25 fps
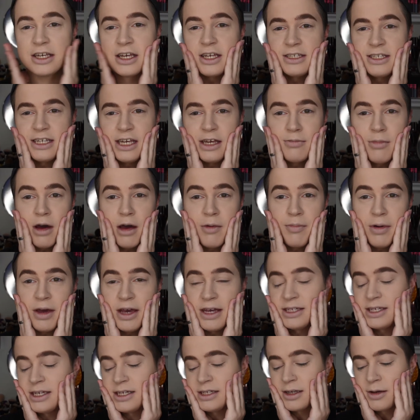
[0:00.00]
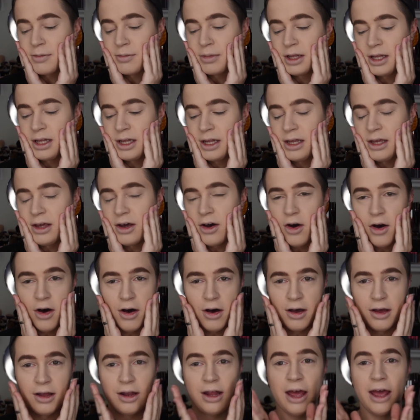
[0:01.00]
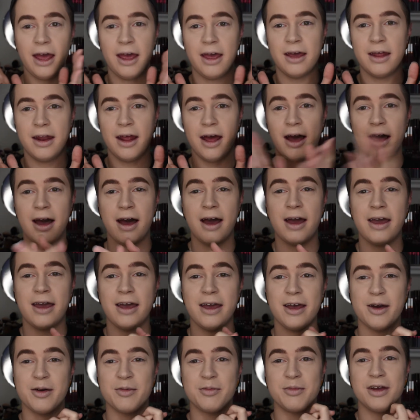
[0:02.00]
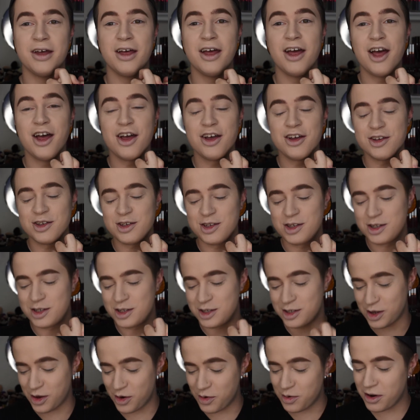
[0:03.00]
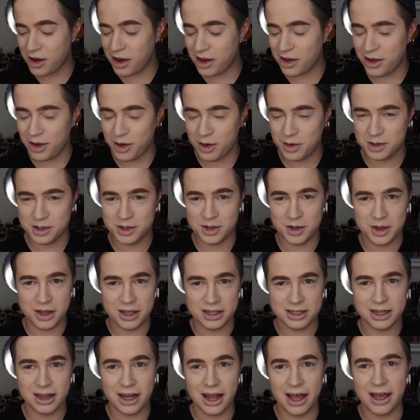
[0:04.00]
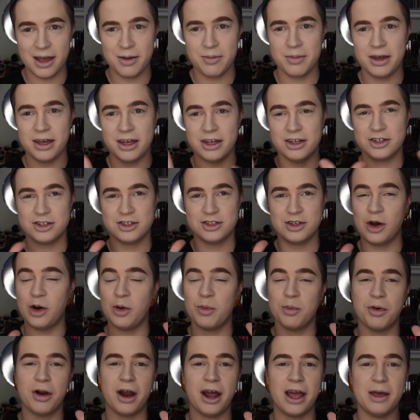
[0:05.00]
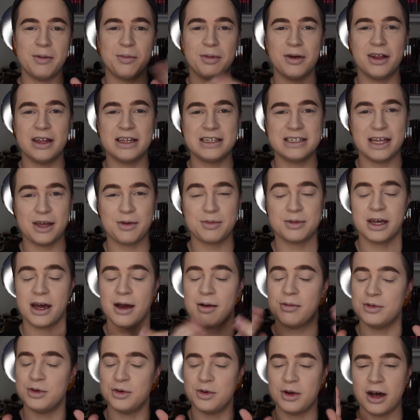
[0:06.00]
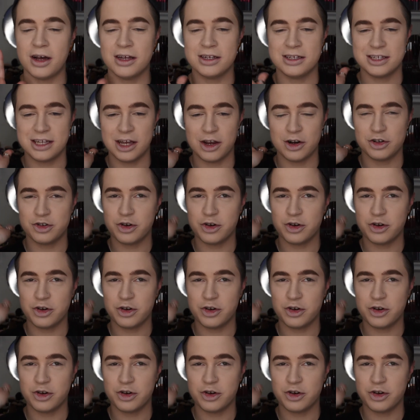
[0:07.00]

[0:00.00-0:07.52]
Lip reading: you can see, my base is completely on, and I am so not used to this light being so bright, but at the same time, do not stare